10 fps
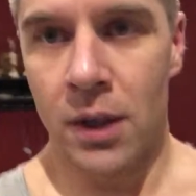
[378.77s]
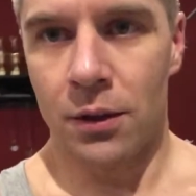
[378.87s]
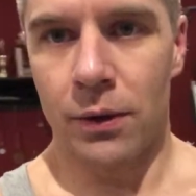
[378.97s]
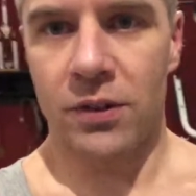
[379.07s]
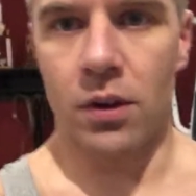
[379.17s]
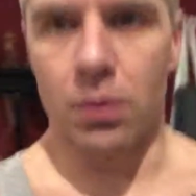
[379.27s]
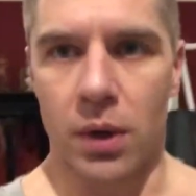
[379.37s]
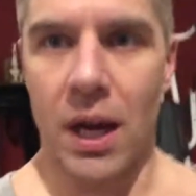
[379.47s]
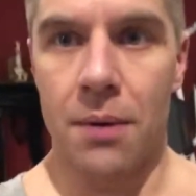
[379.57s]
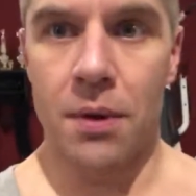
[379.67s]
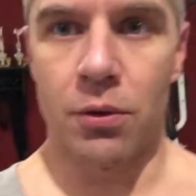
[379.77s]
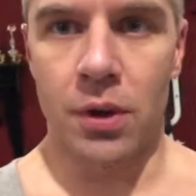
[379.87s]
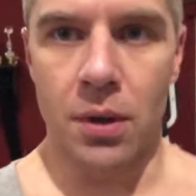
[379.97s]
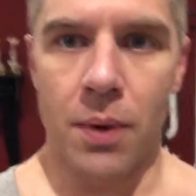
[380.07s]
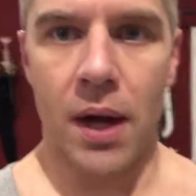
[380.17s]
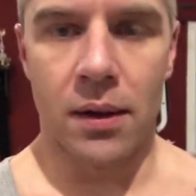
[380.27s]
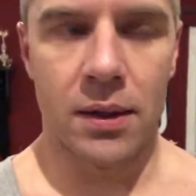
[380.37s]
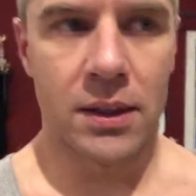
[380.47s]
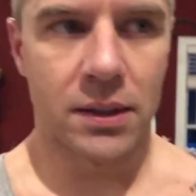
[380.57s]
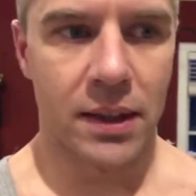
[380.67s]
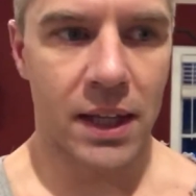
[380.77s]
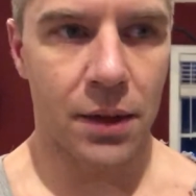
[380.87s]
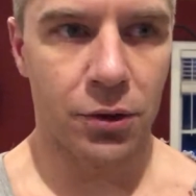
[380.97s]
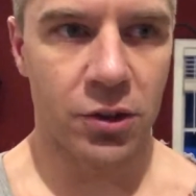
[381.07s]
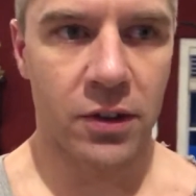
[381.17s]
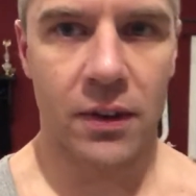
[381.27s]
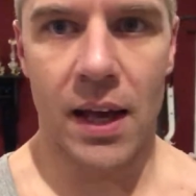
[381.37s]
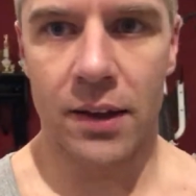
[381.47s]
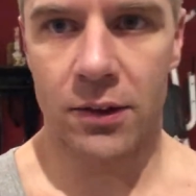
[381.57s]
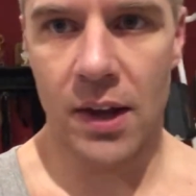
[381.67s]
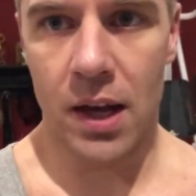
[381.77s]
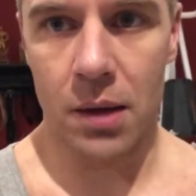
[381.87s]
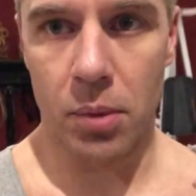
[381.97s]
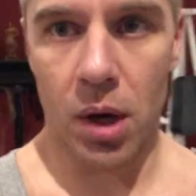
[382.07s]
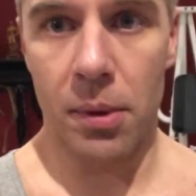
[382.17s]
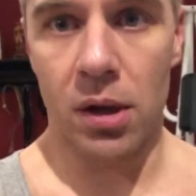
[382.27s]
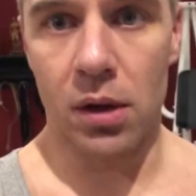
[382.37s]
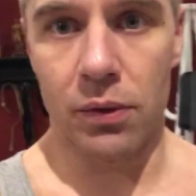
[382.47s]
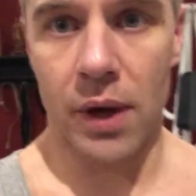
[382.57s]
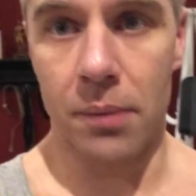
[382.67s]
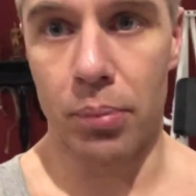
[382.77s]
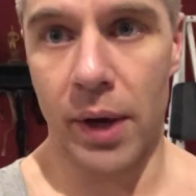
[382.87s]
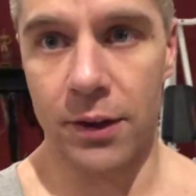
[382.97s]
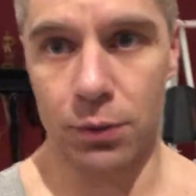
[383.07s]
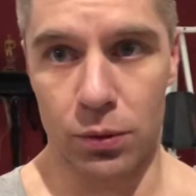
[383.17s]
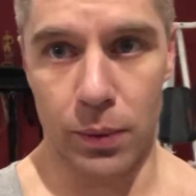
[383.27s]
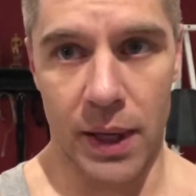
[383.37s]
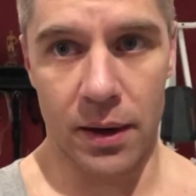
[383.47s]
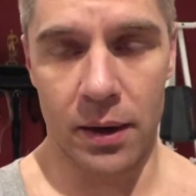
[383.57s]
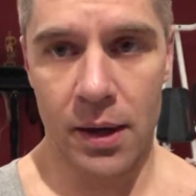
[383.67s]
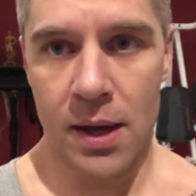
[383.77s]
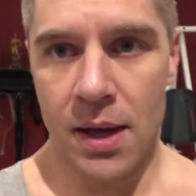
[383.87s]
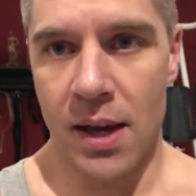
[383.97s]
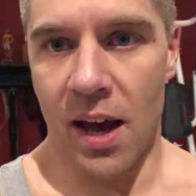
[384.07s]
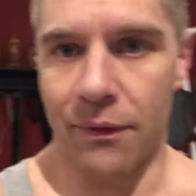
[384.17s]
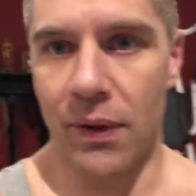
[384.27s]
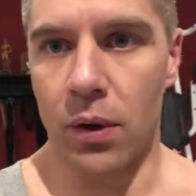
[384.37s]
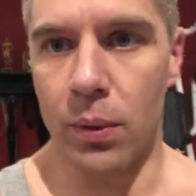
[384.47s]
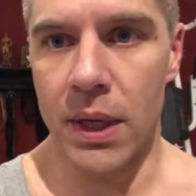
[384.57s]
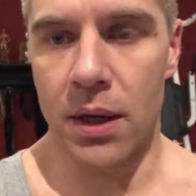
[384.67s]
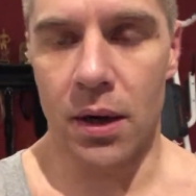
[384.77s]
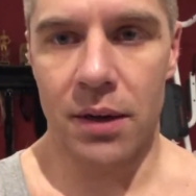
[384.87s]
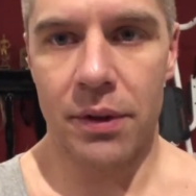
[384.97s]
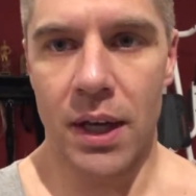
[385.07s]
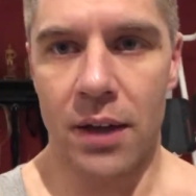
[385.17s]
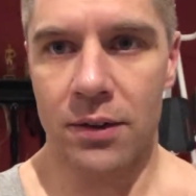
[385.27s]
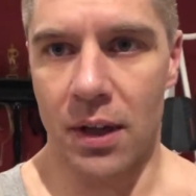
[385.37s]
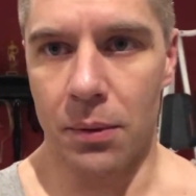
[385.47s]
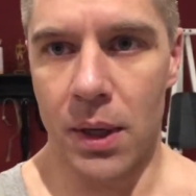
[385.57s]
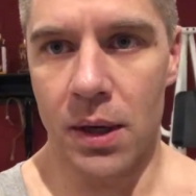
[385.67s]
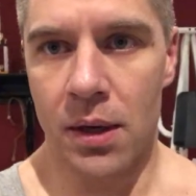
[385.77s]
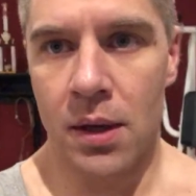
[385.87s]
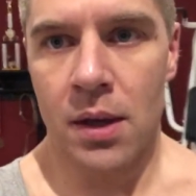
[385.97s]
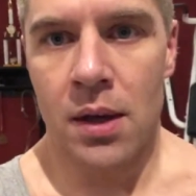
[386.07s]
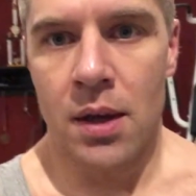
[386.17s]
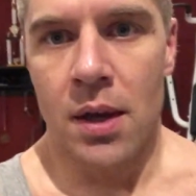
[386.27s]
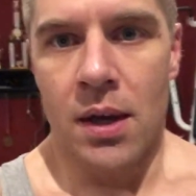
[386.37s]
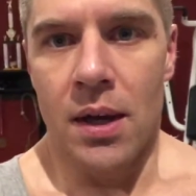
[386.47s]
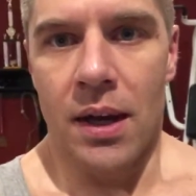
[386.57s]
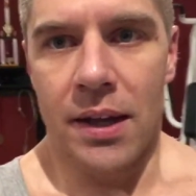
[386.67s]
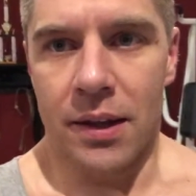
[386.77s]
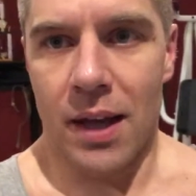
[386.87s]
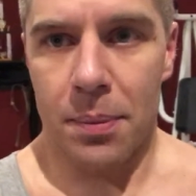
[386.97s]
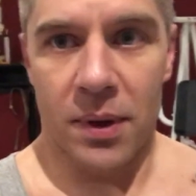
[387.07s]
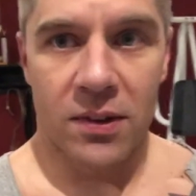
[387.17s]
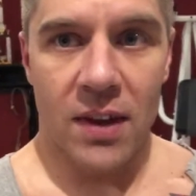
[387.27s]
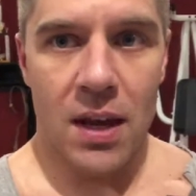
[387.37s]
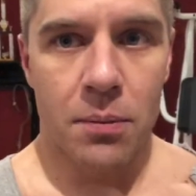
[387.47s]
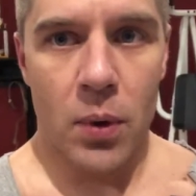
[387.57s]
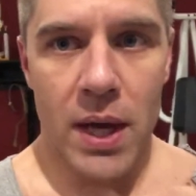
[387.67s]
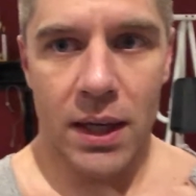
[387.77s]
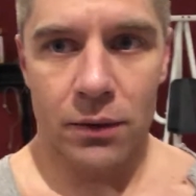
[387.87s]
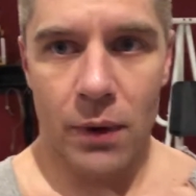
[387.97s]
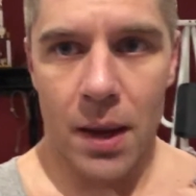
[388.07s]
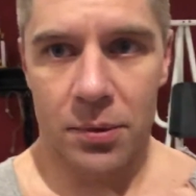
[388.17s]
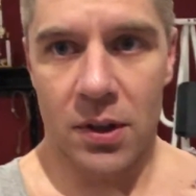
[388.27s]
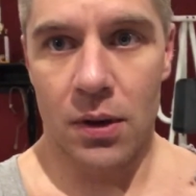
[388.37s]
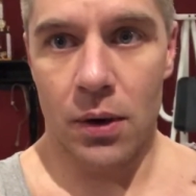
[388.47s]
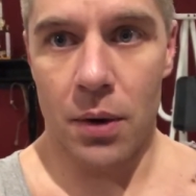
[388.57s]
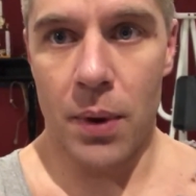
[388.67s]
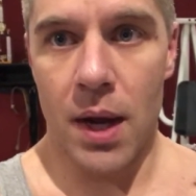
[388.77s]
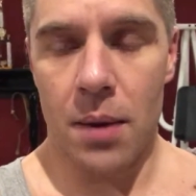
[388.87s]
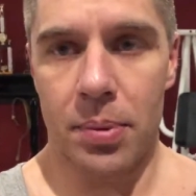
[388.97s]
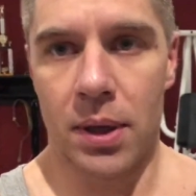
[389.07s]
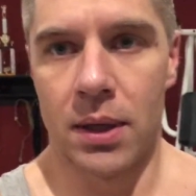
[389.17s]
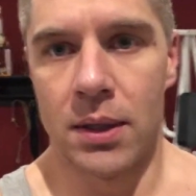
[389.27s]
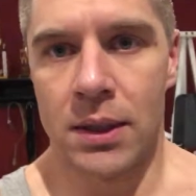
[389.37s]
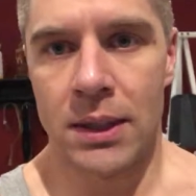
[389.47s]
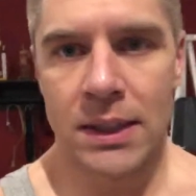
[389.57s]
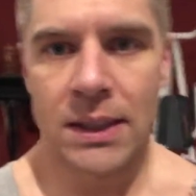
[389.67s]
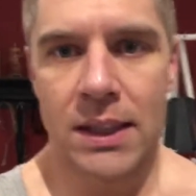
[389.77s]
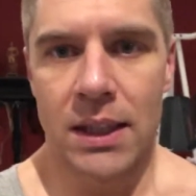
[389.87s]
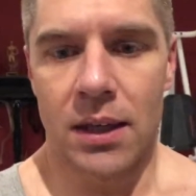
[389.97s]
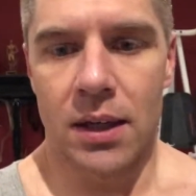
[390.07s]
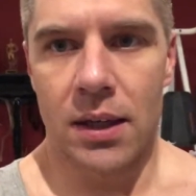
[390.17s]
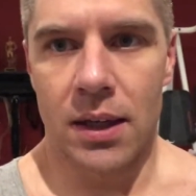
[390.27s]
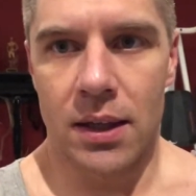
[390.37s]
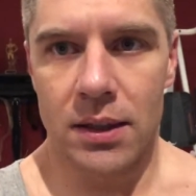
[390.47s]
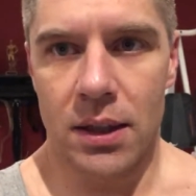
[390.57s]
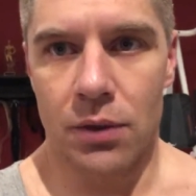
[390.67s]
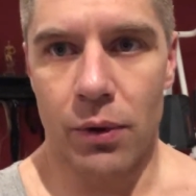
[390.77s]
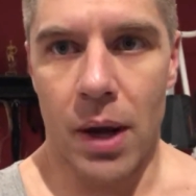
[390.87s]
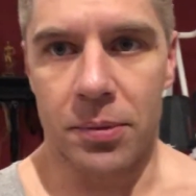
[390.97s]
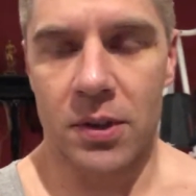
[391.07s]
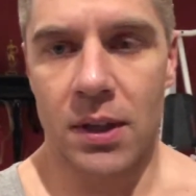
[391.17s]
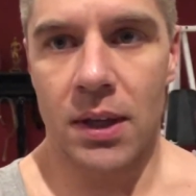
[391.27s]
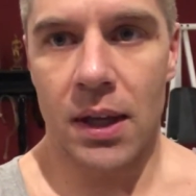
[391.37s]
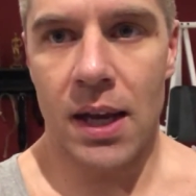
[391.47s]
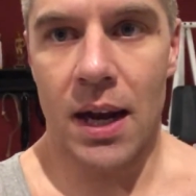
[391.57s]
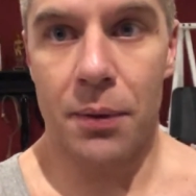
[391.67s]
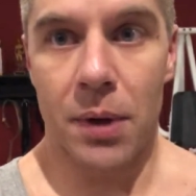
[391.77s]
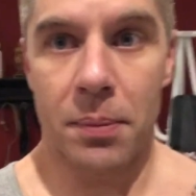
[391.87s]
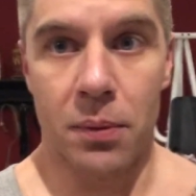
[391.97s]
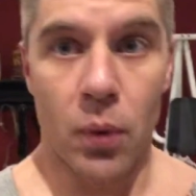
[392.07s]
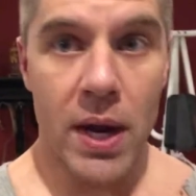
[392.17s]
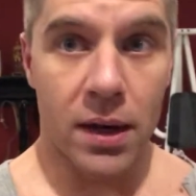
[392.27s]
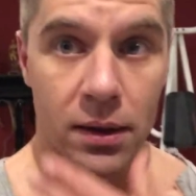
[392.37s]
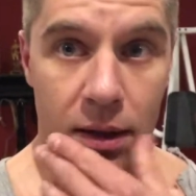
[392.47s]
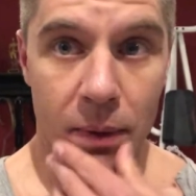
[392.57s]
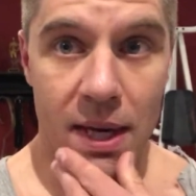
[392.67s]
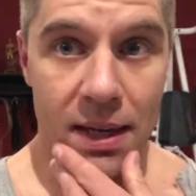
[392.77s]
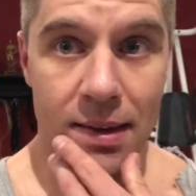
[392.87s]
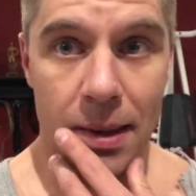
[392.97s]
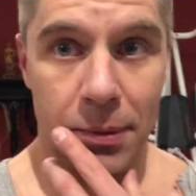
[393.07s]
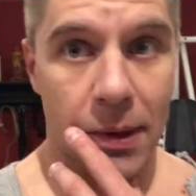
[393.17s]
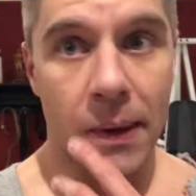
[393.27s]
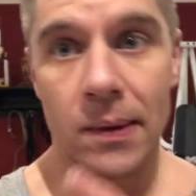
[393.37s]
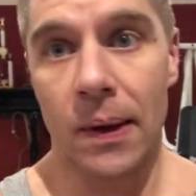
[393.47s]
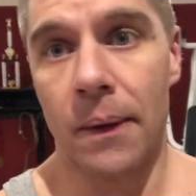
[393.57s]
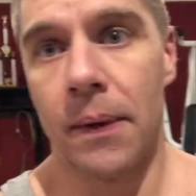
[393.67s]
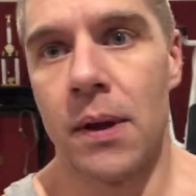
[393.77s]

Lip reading: The rest of the workout went really well. I think it was just that standing barbell overhead press was where I felt weak on. Everything else I kept the same weight and reps, or I went up on reps, and I went up on weight on the weighted dips. So